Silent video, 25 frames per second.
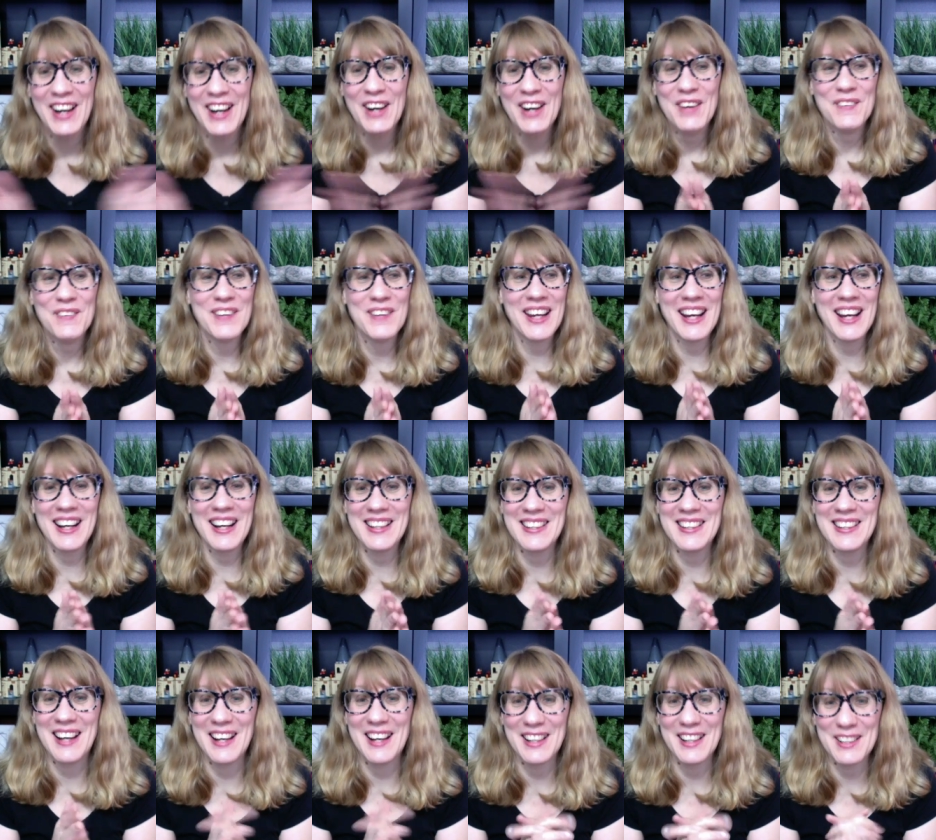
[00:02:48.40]
we're going to
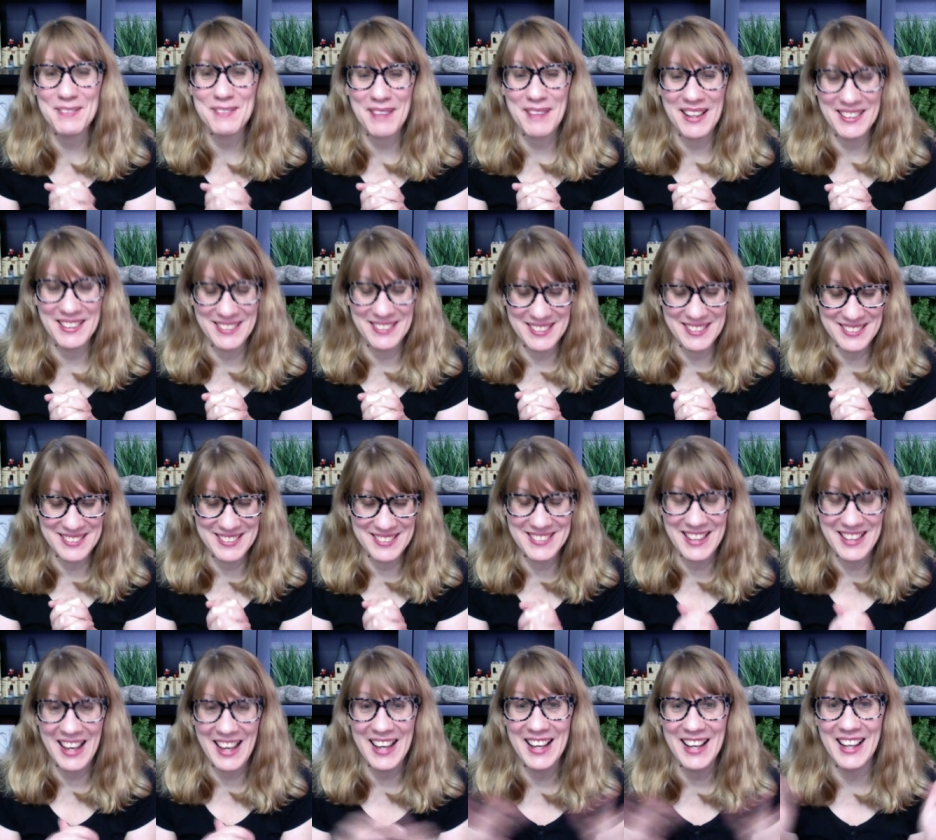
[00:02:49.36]
talk about this
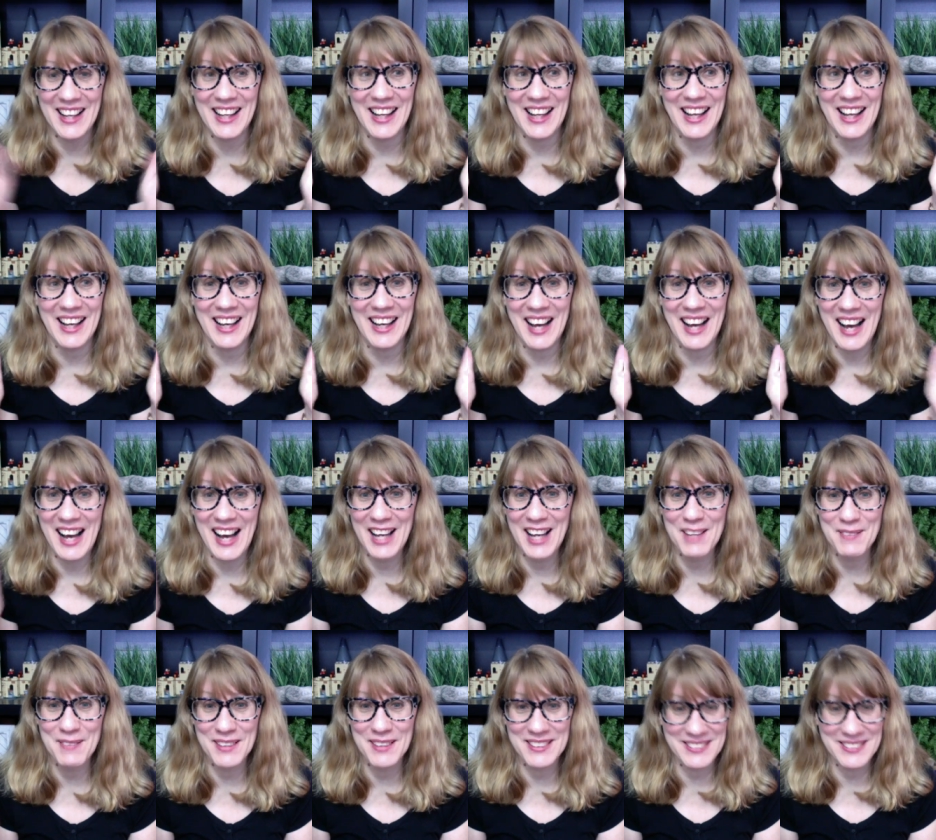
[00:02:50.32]
sale.
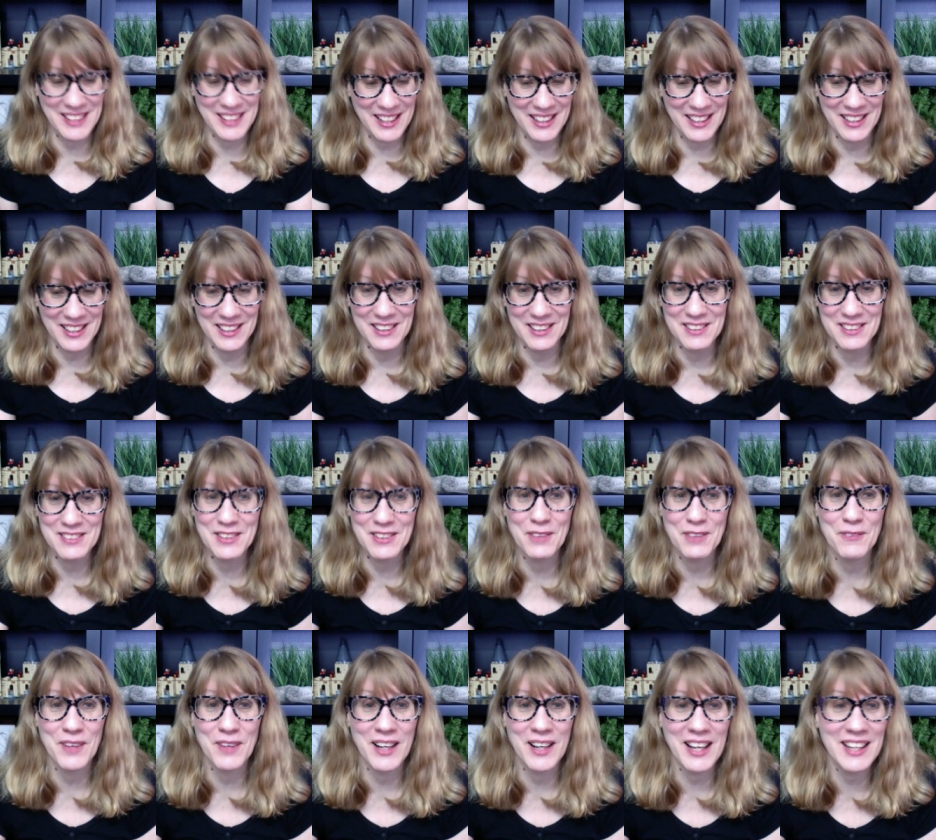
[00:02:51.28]
I'm excited. So
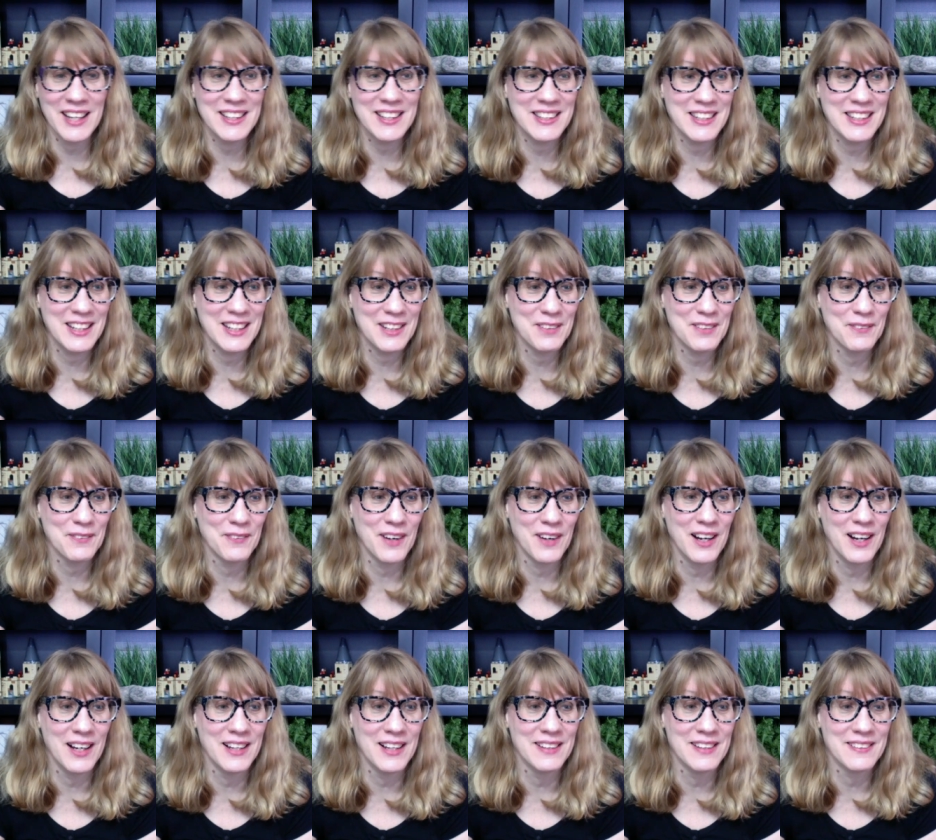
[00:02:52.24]
what I did
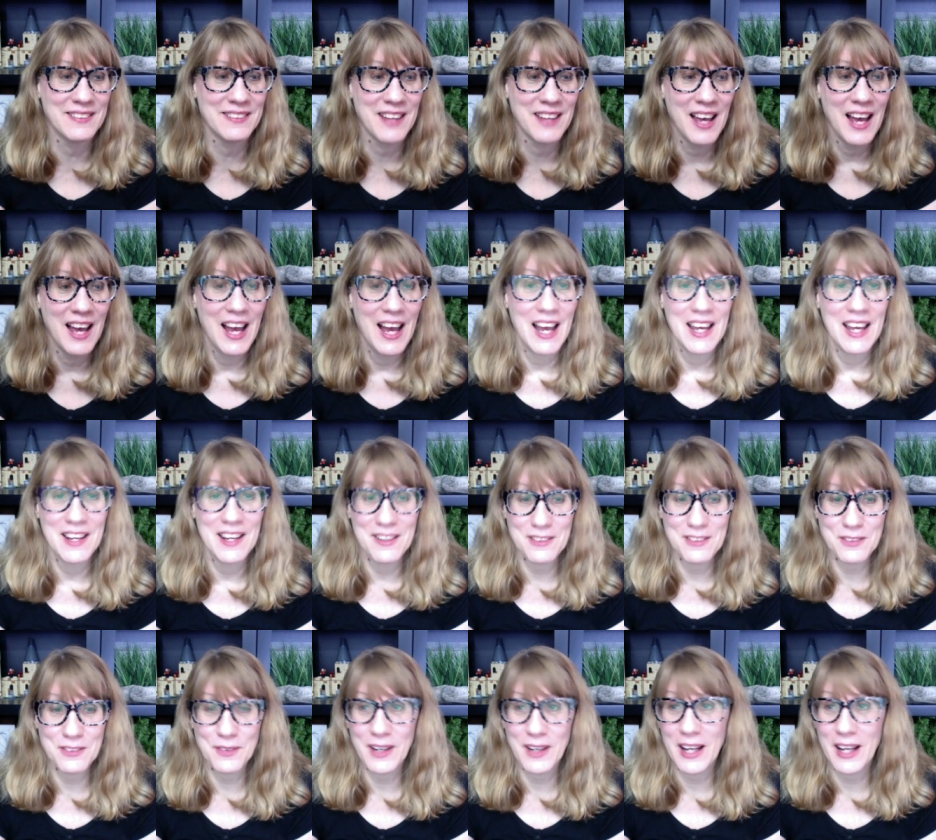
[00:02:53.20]
was,
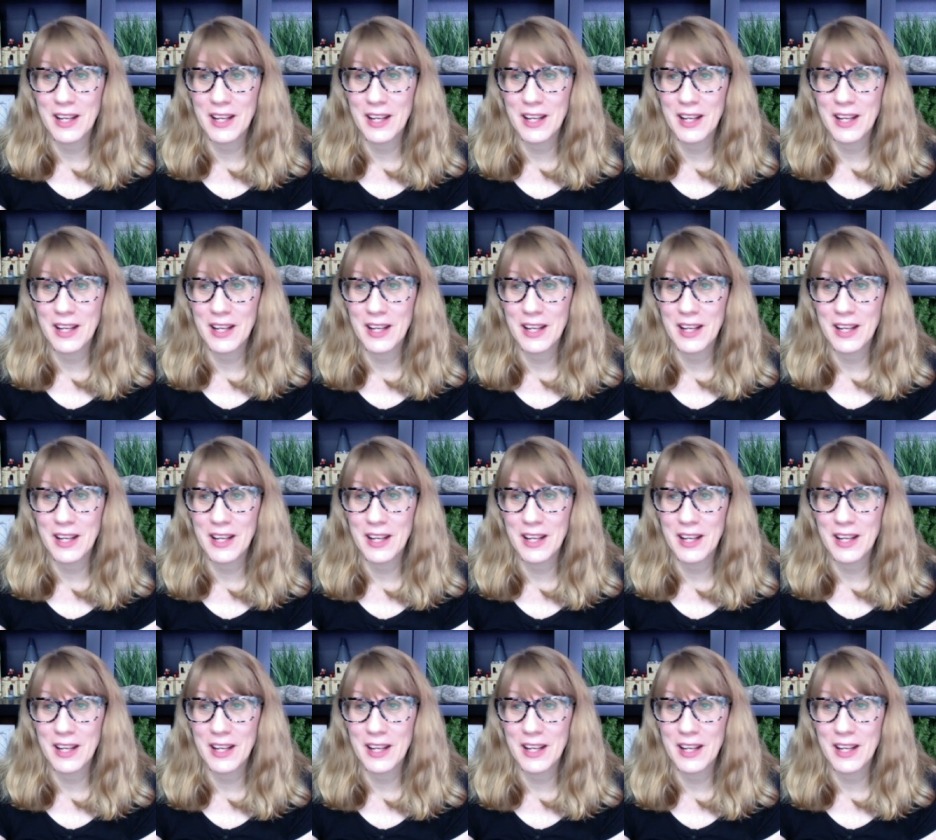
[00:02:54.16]
here's what I